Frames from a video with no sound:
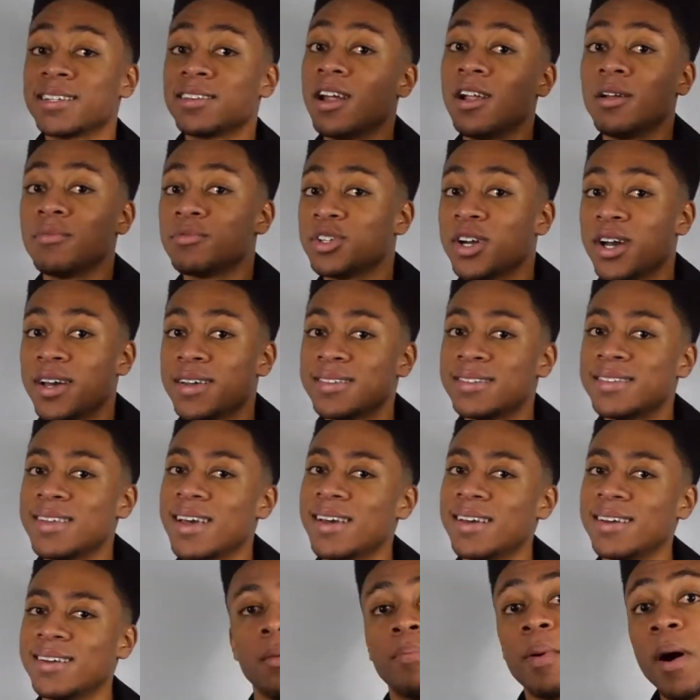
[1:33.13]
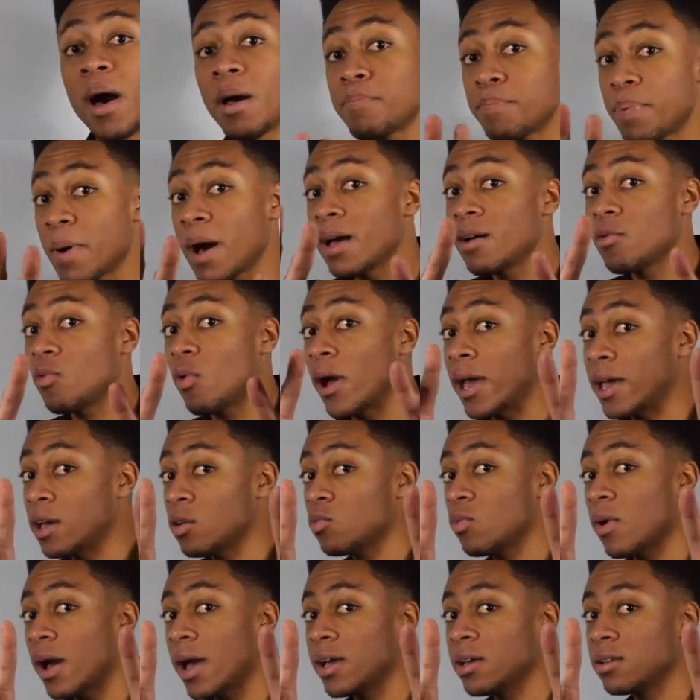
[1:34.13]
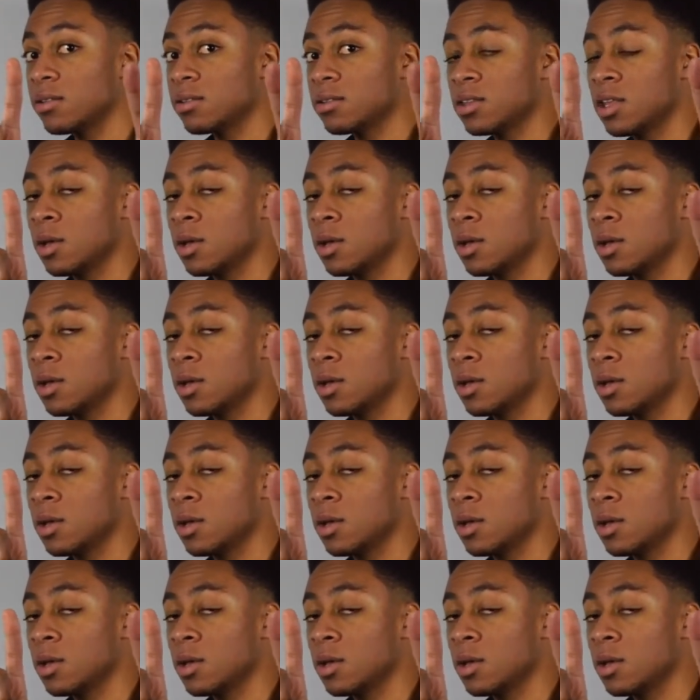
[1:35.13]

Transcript: all I'm trying to say. But wait.